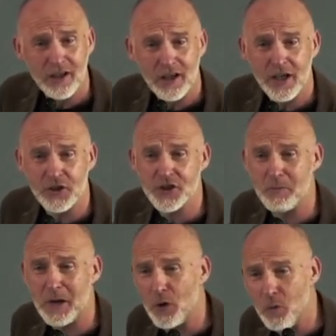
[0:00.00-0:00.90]
It doesn't
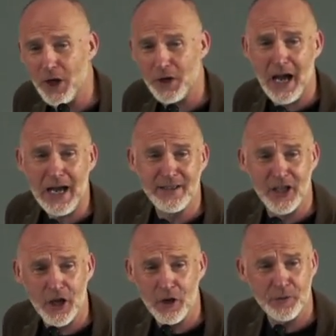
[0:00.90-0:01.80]
matter what I
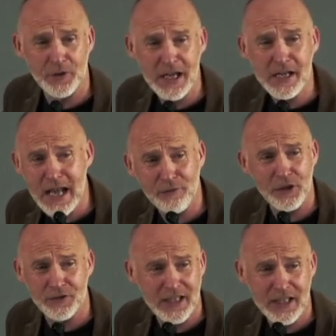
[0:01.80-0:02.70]
do, they
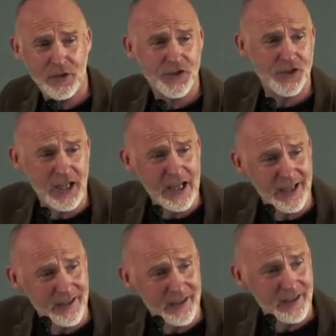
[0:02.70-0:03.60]
never, they never see
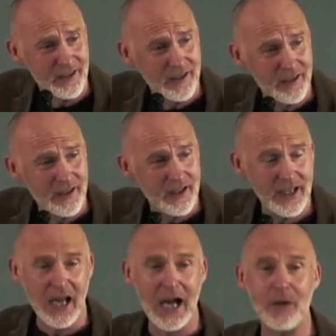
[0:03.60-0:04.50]
it.
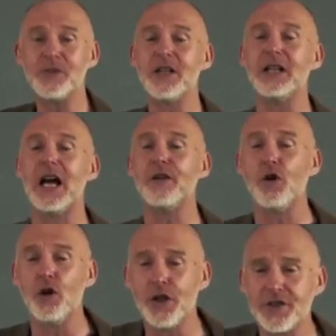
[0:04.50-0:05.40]
It happens in life
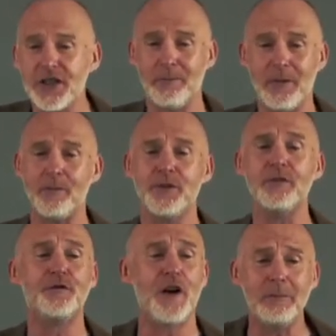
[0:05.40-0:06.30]
all the time, it happens in
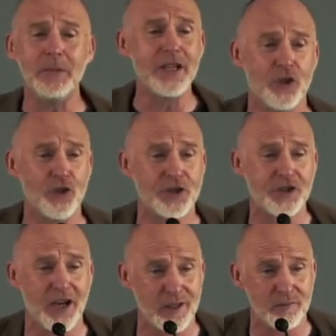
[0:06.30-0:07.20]
families all the
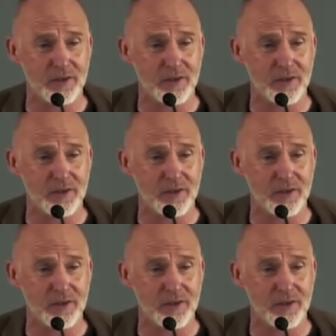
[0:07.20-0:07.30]
time.